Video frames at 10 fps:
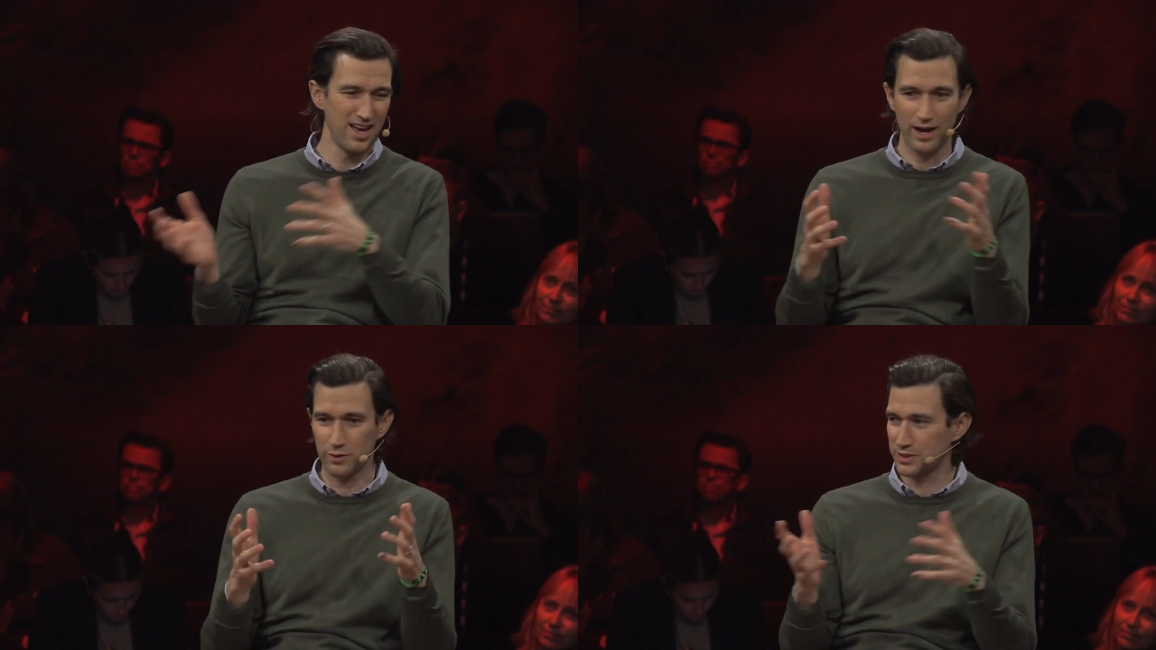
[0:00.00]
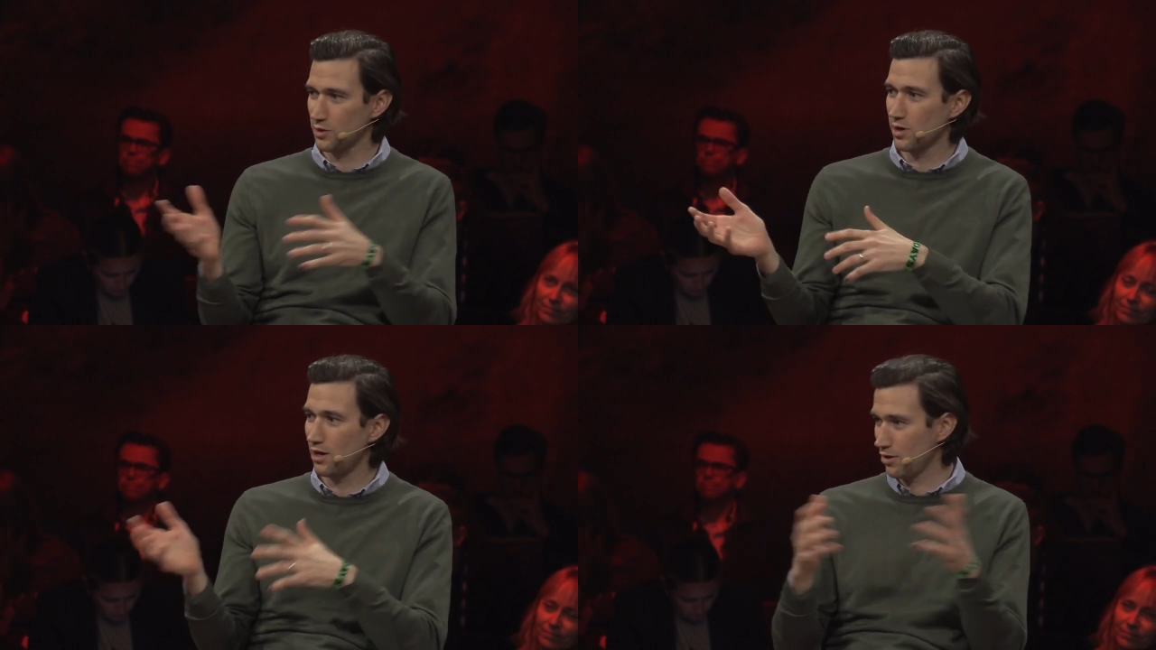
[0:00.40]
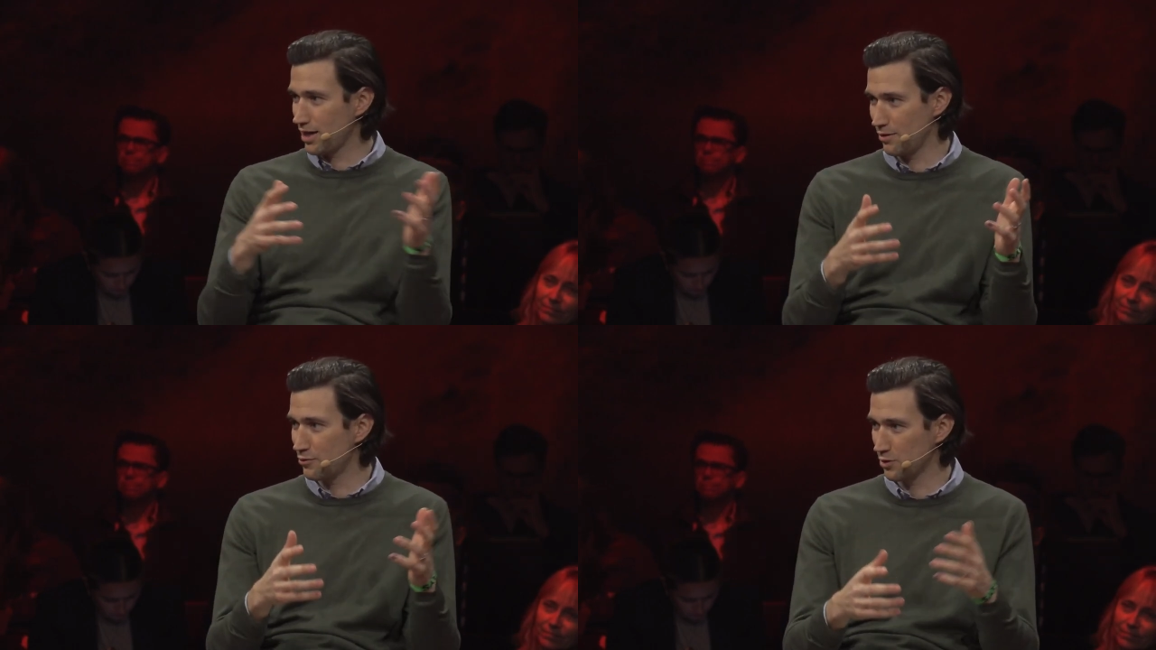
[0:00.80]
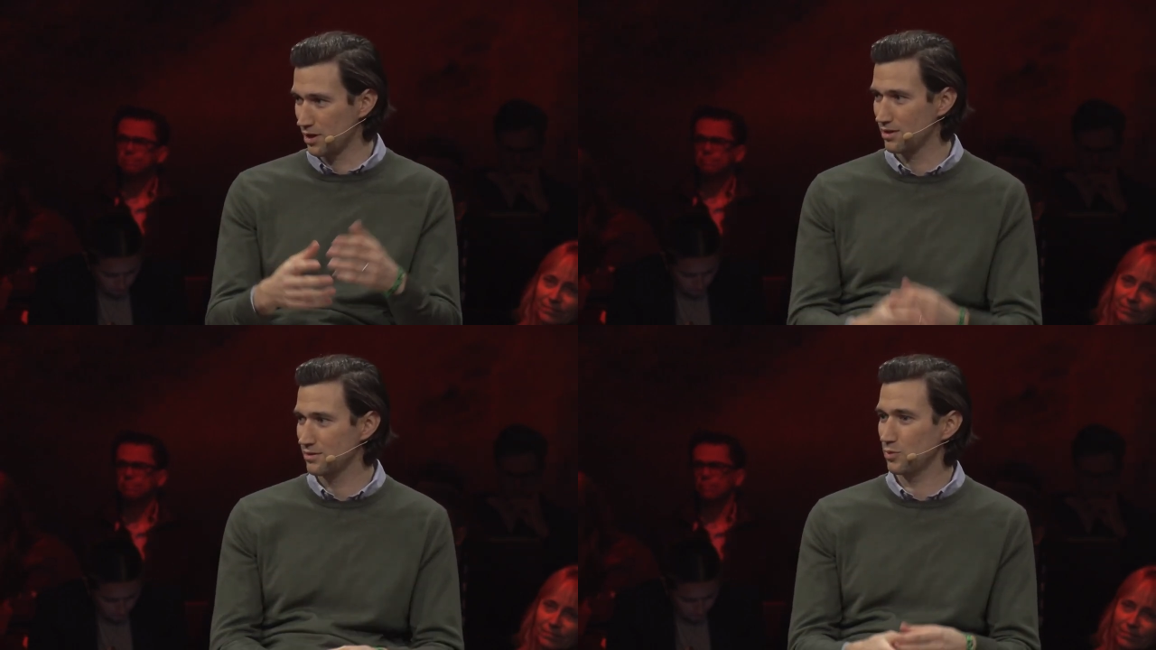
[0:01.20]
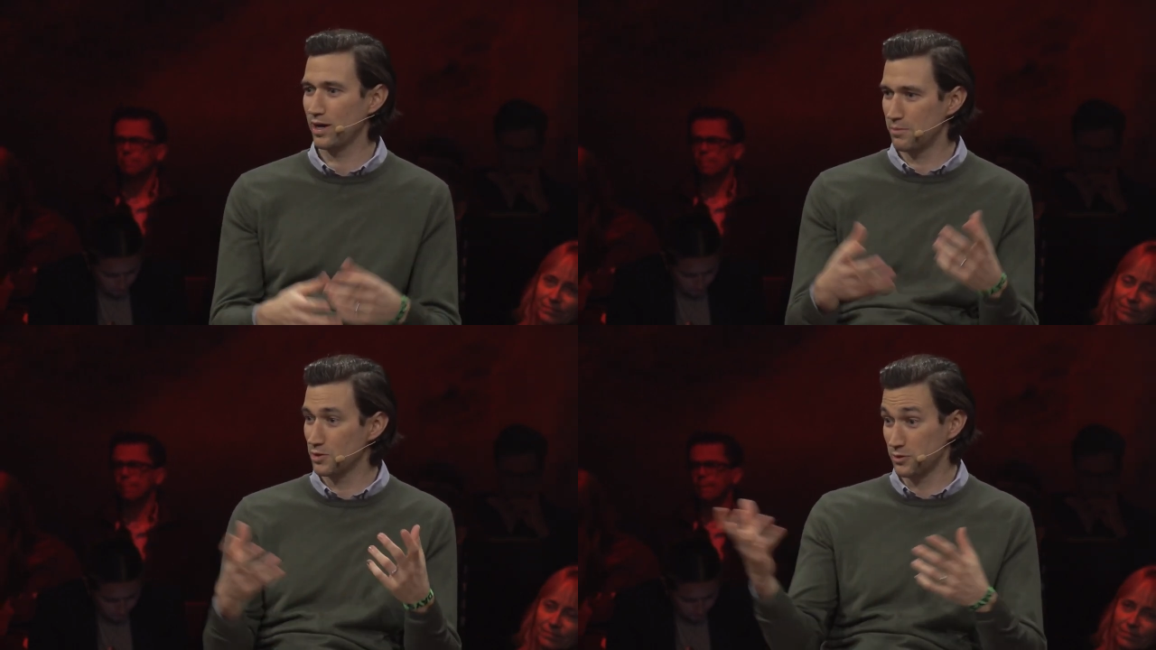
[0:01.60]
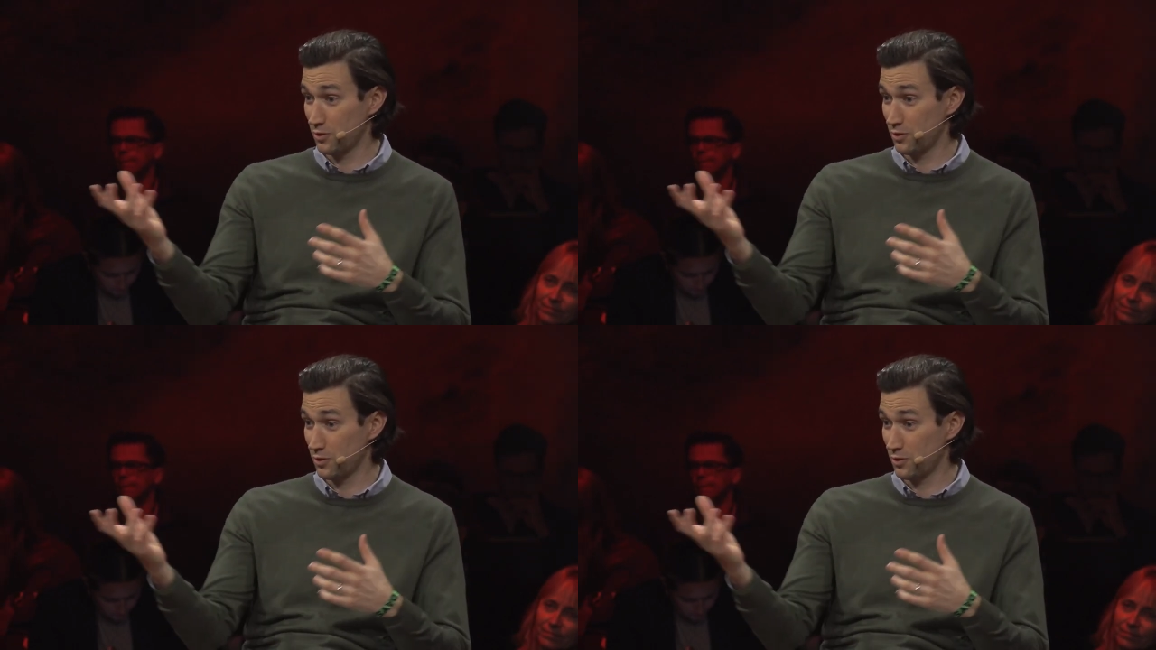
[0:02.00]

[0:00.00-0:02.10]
Speaker 1: Arizona or California, where yeah. most of